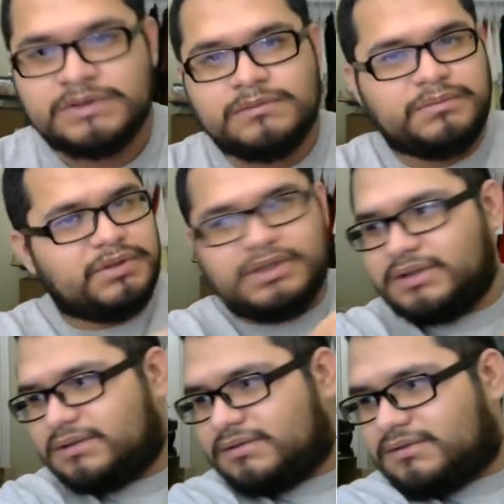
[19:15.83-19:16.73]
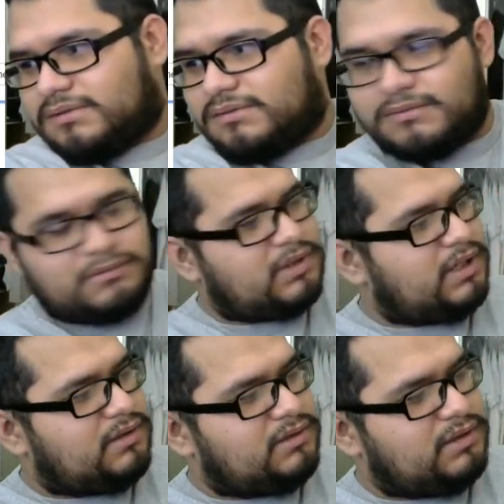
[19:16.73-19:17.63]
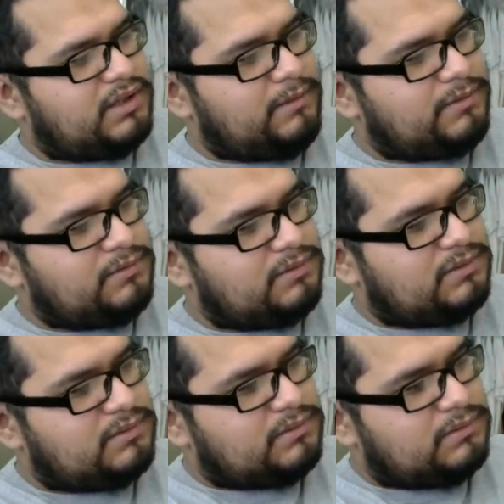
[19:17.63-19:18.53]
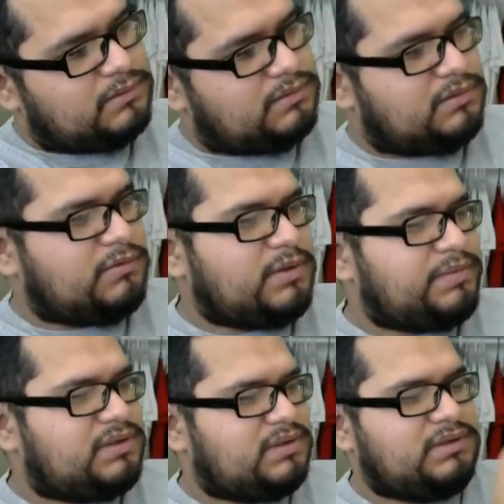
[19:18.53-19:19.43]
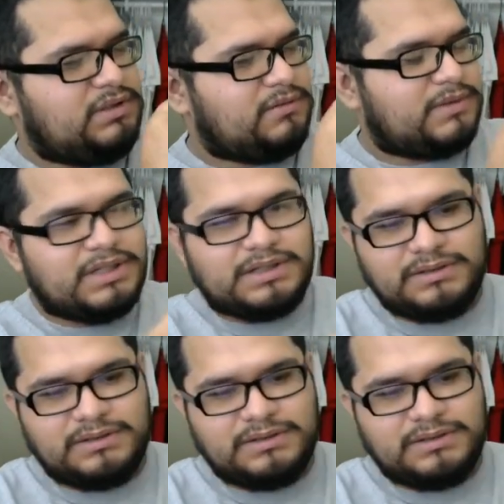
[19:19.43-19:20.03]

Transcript: Put it right on the label. Oh, whoops. You know what?